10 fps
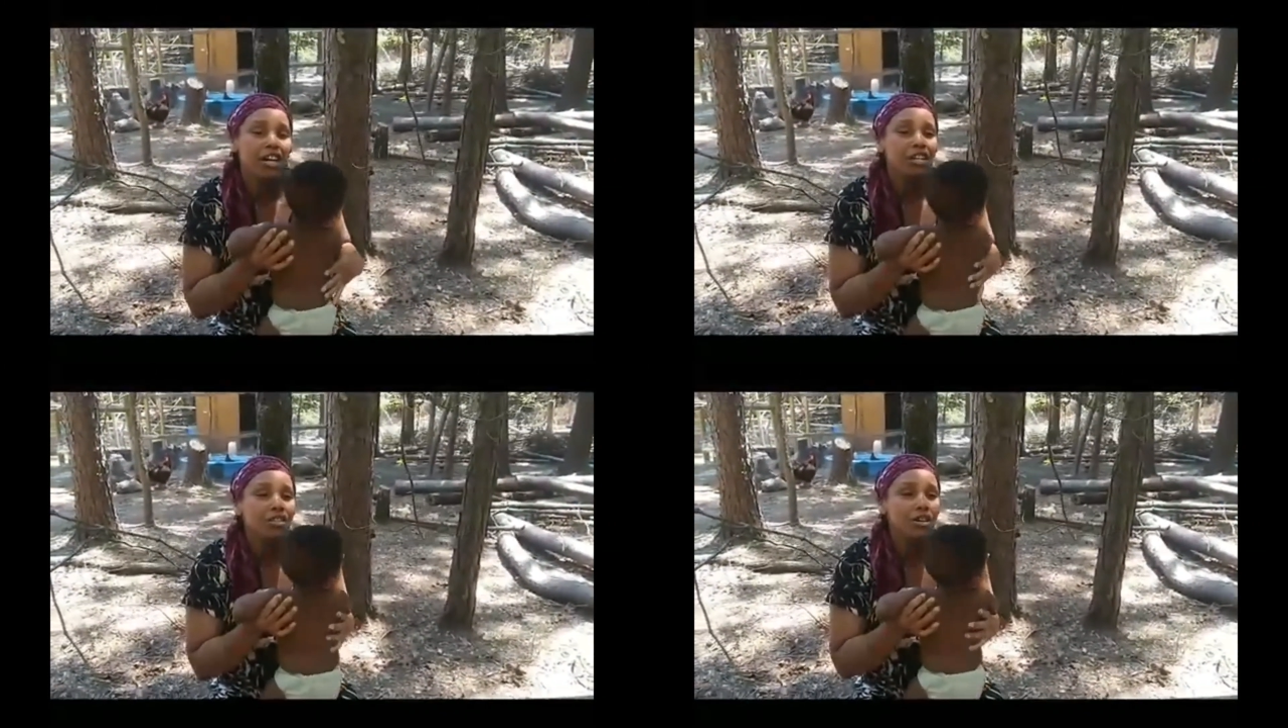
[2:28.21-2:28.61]

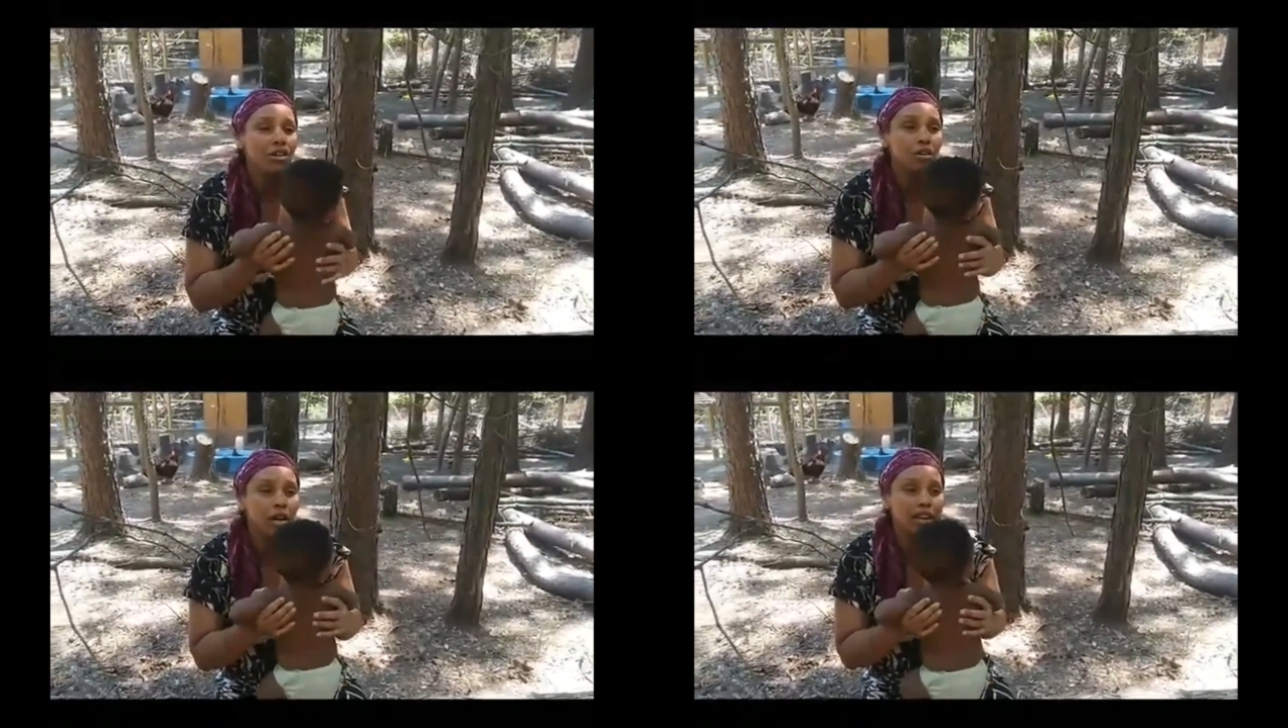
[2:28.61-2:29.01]

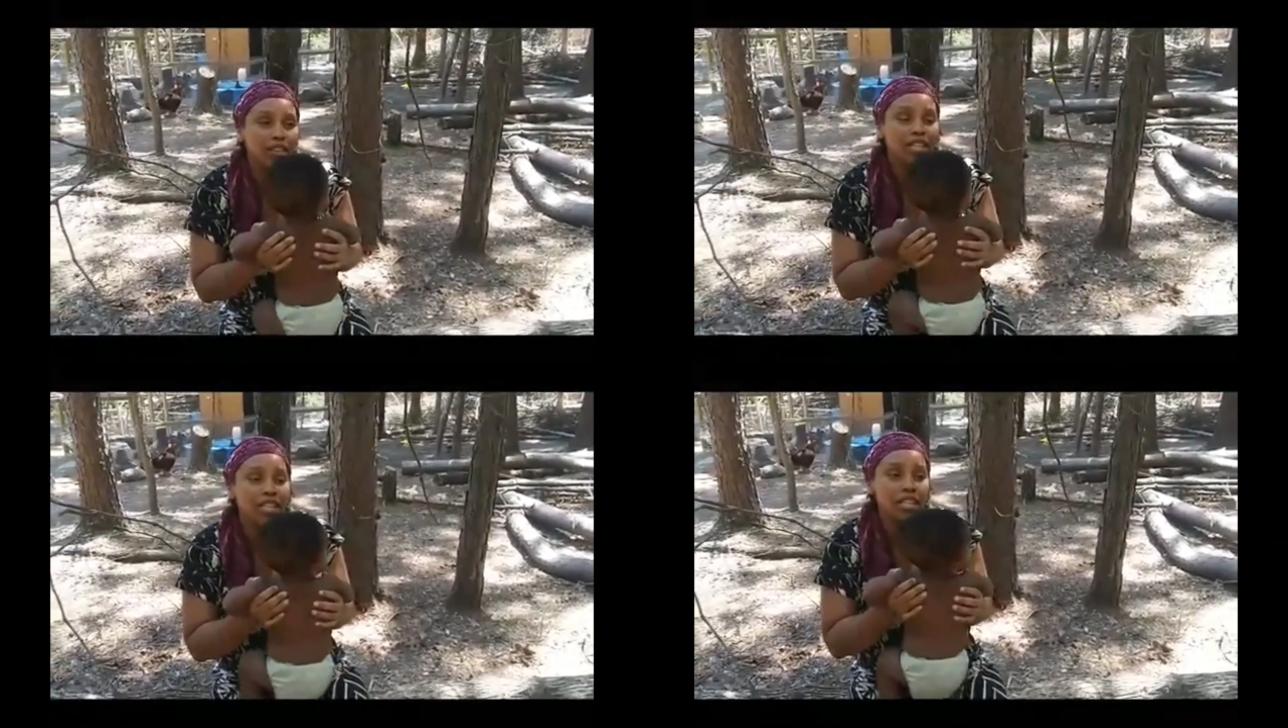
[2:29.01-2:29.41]
So, and
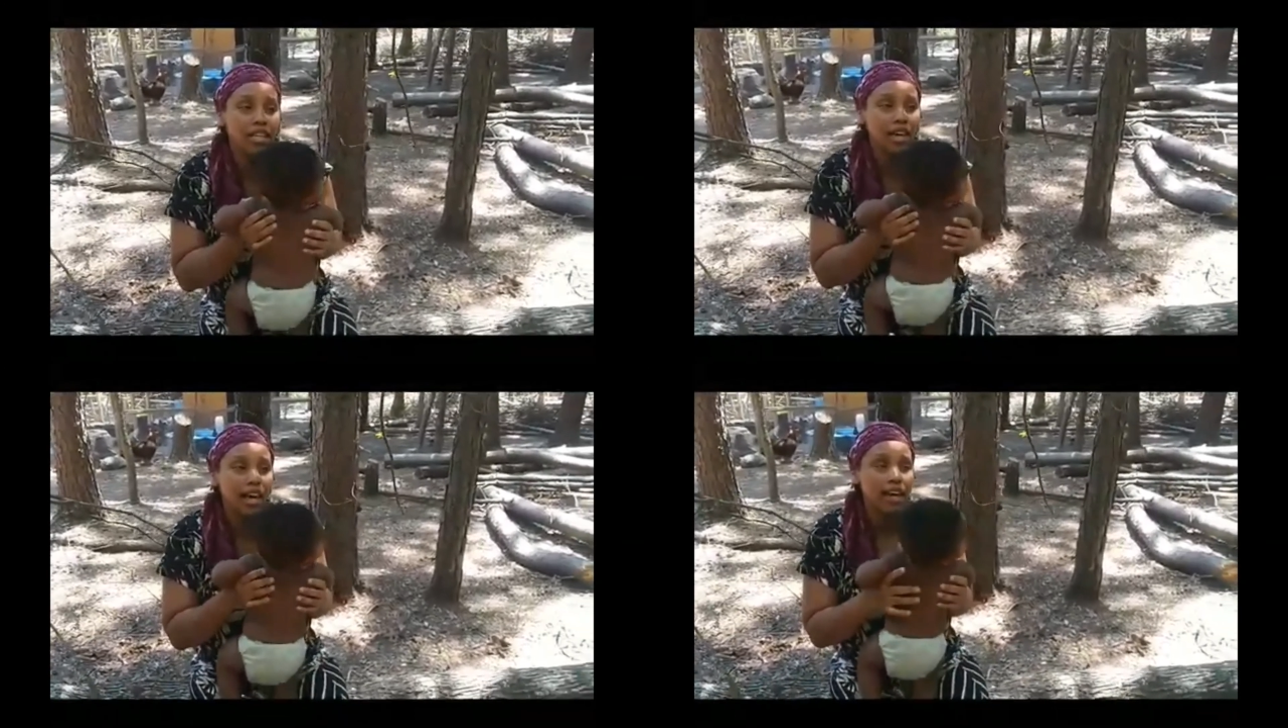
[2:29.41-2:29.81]
this is
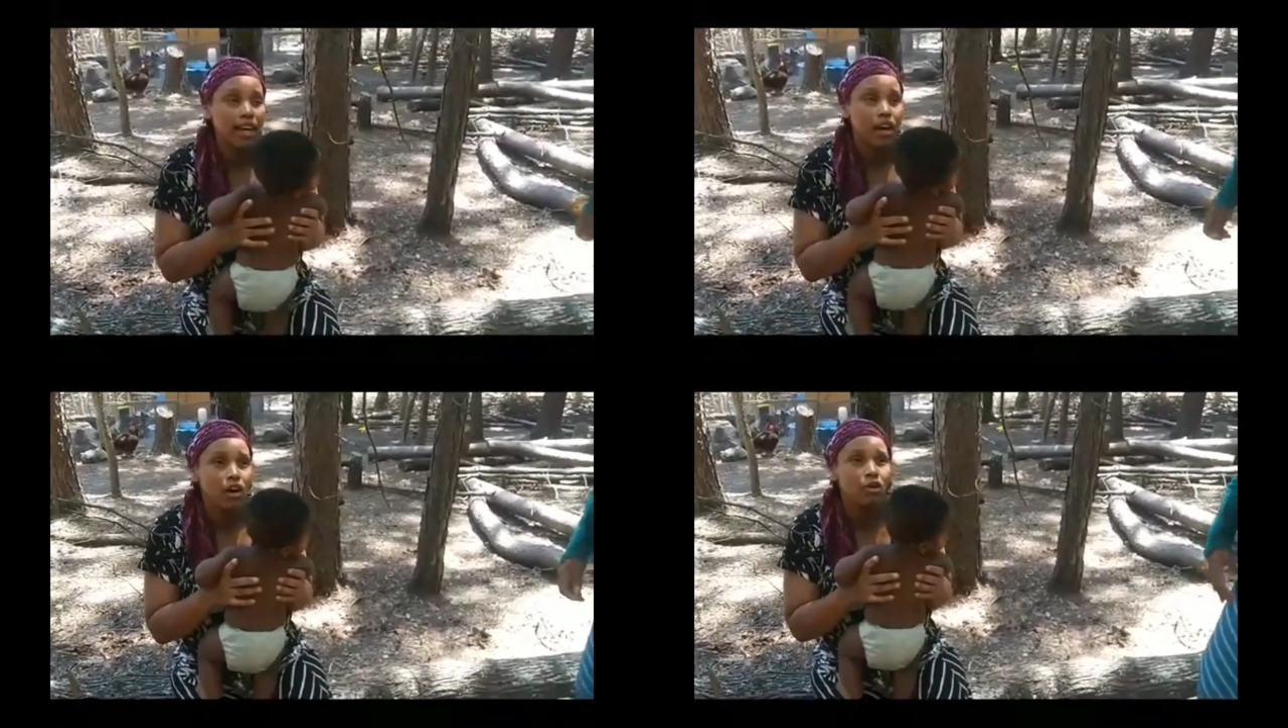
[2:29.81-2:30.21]
a
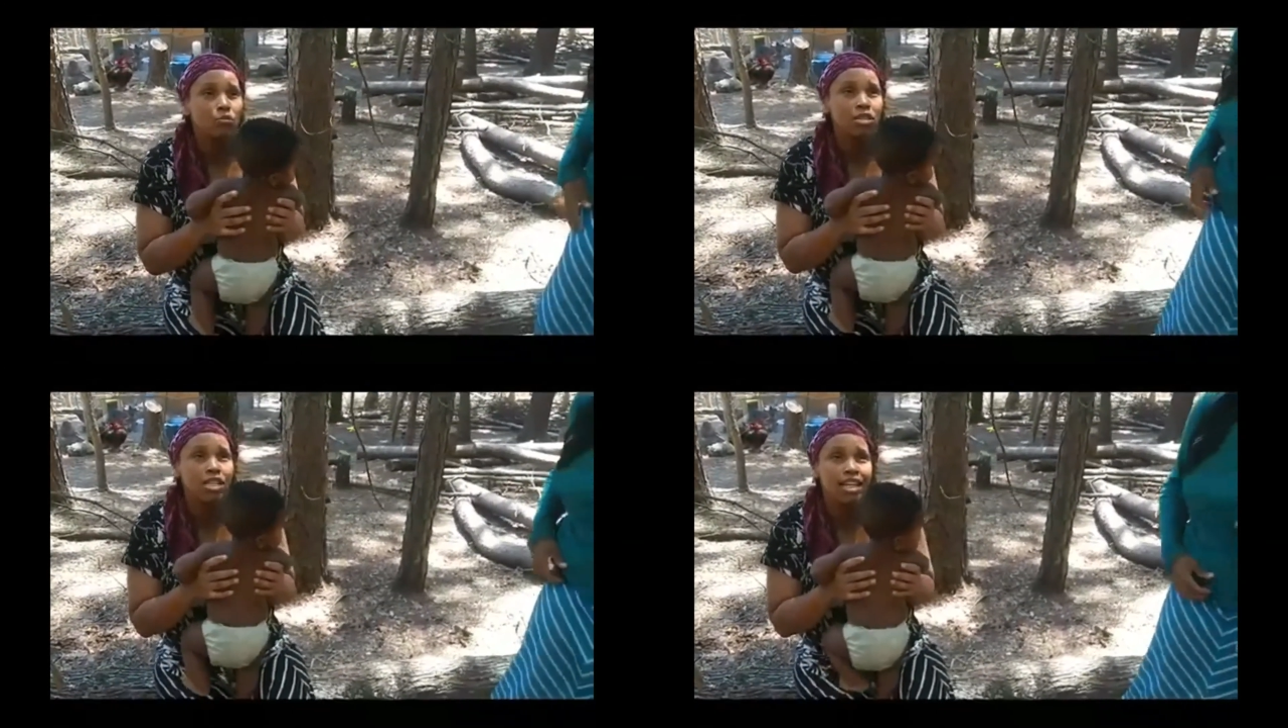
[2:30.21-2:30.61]

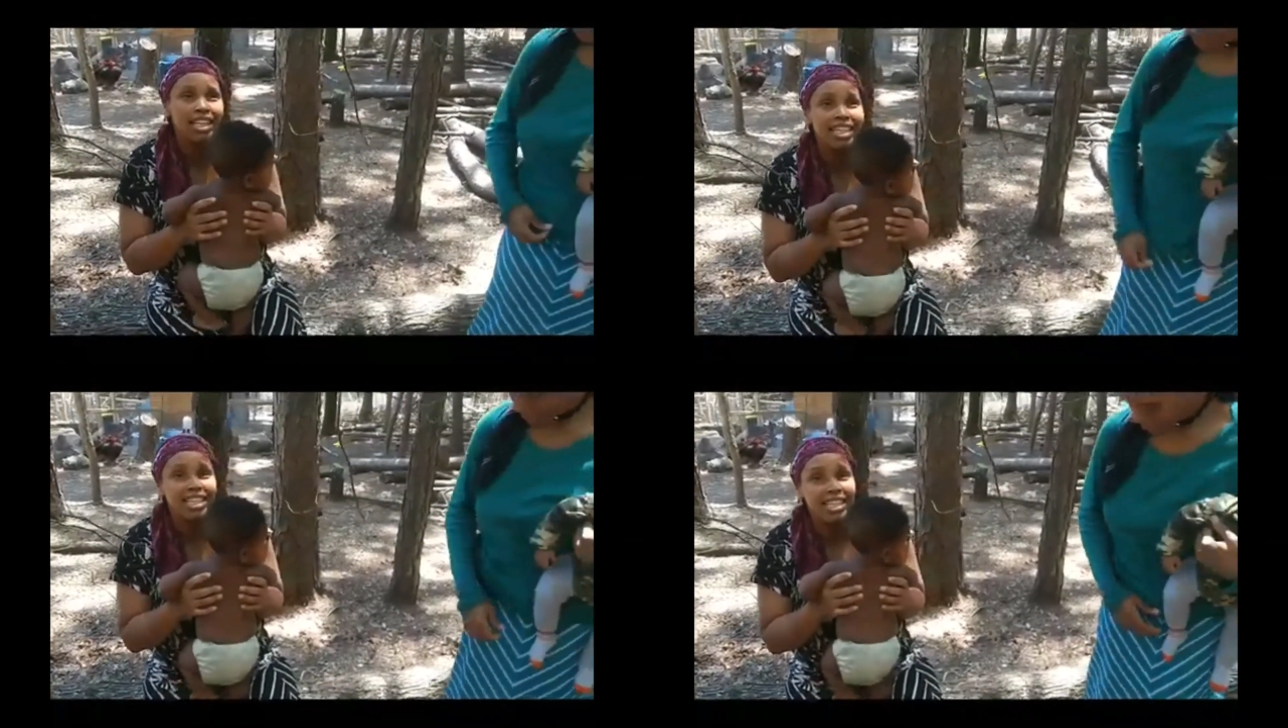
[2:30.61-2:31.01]

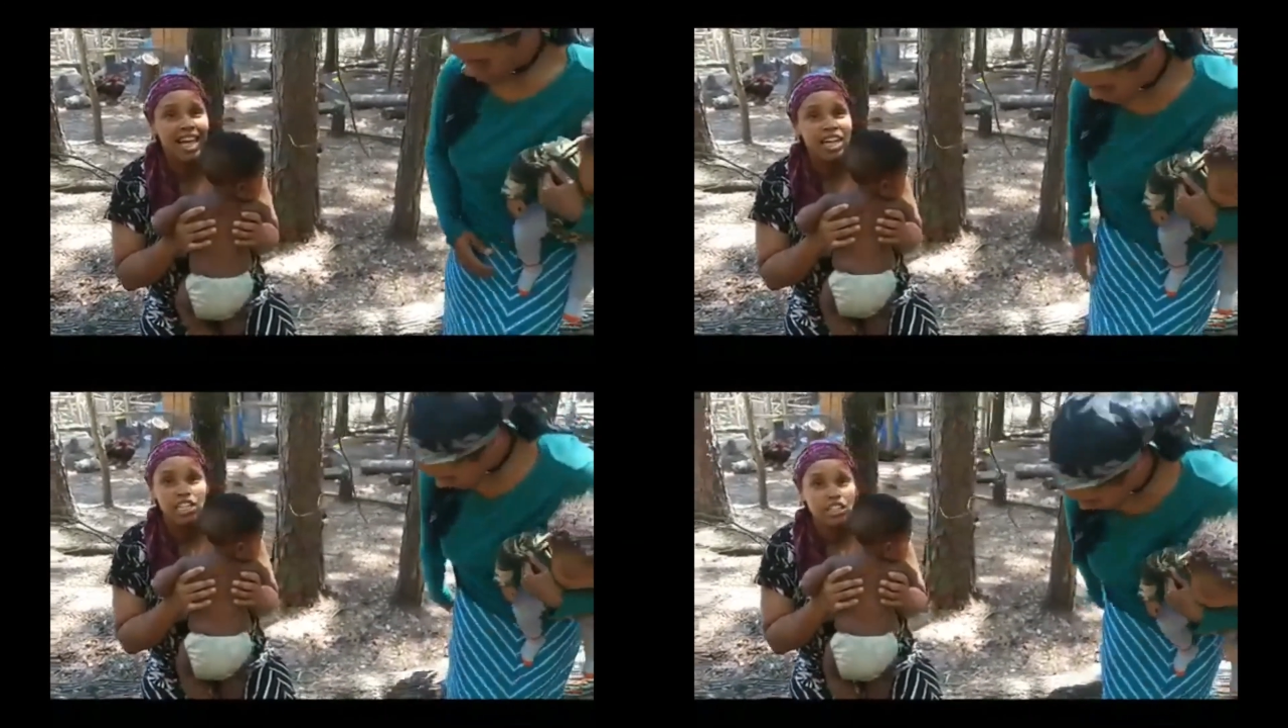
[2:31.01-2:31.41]
homesteading
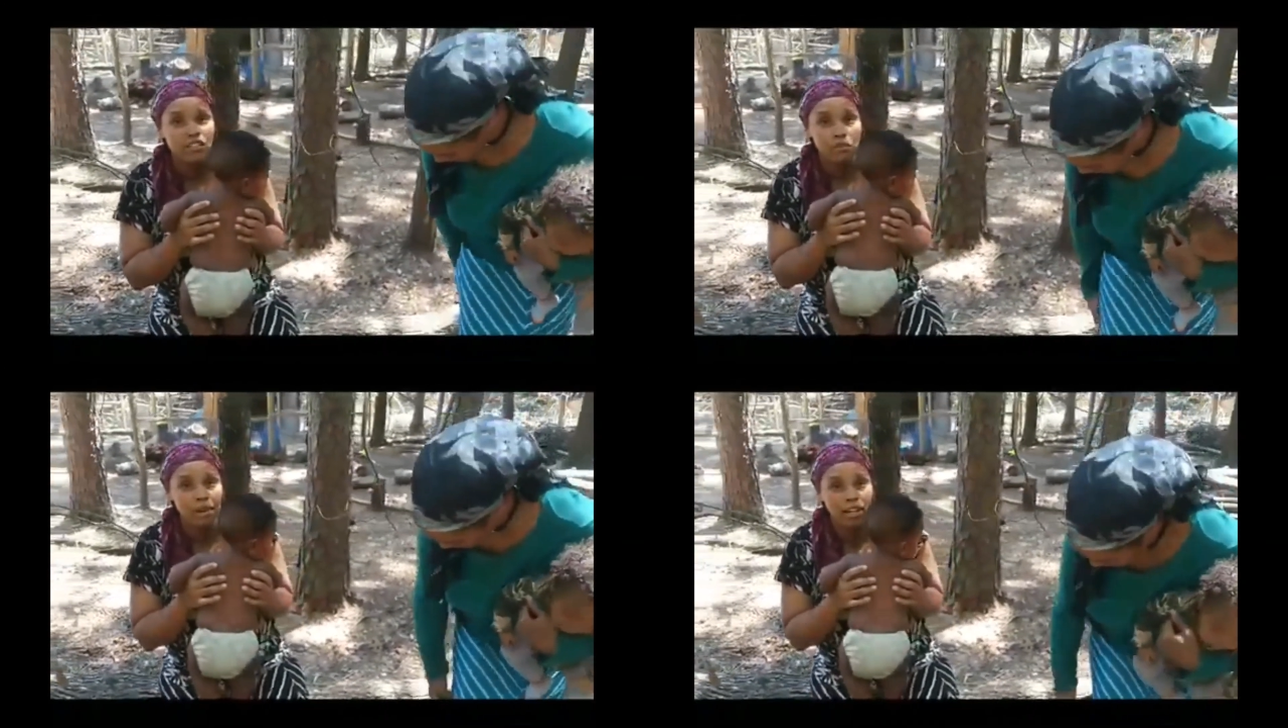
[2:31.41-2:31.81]
/
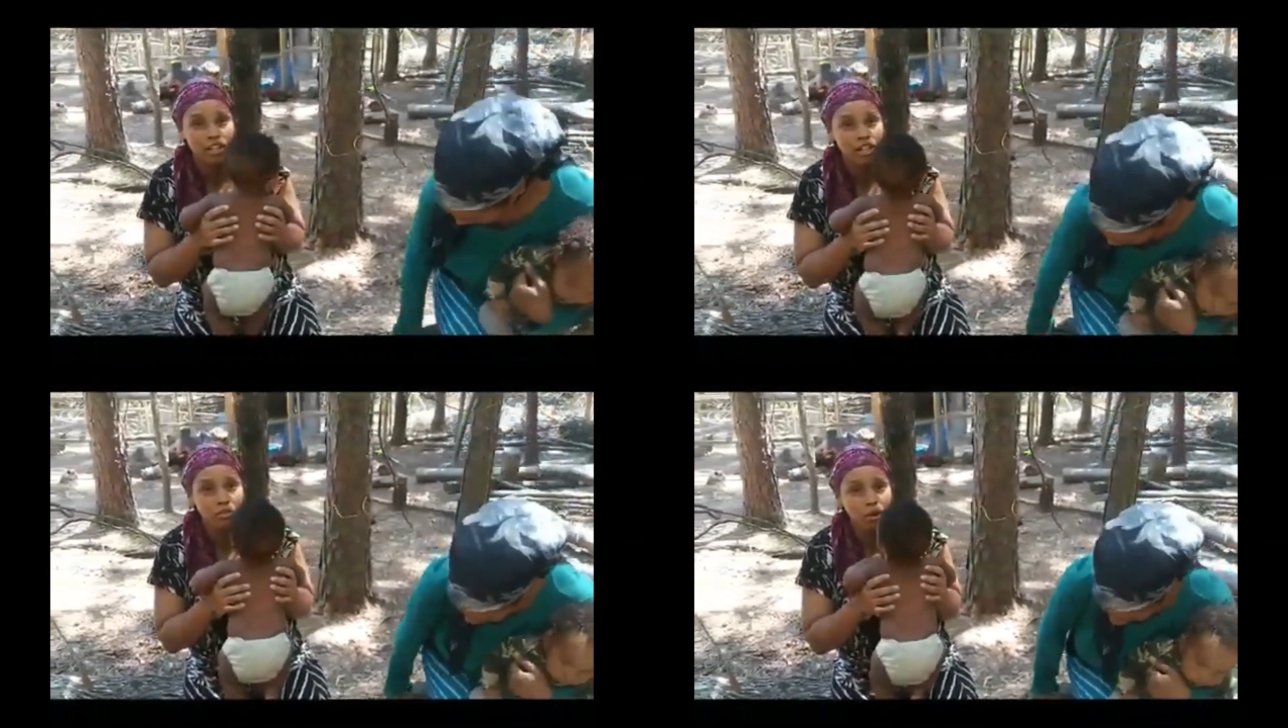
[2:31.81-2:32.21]
even marriage.
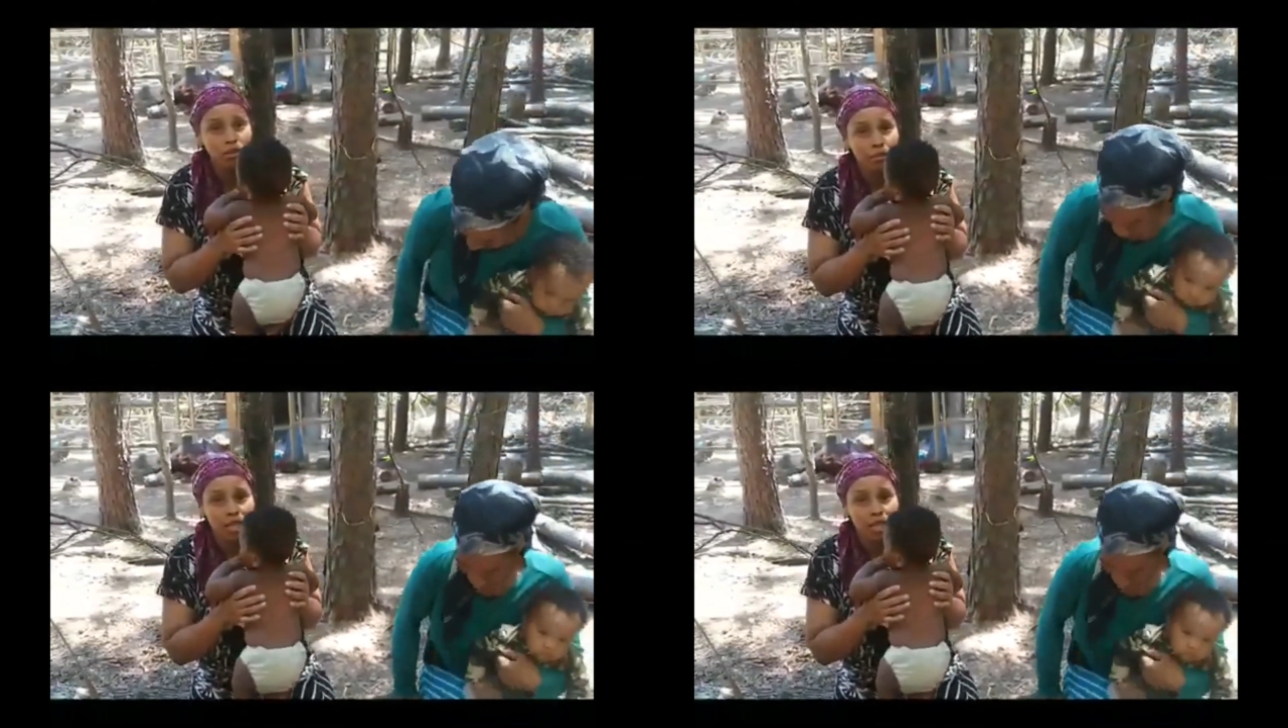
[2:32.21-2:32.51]
It's both,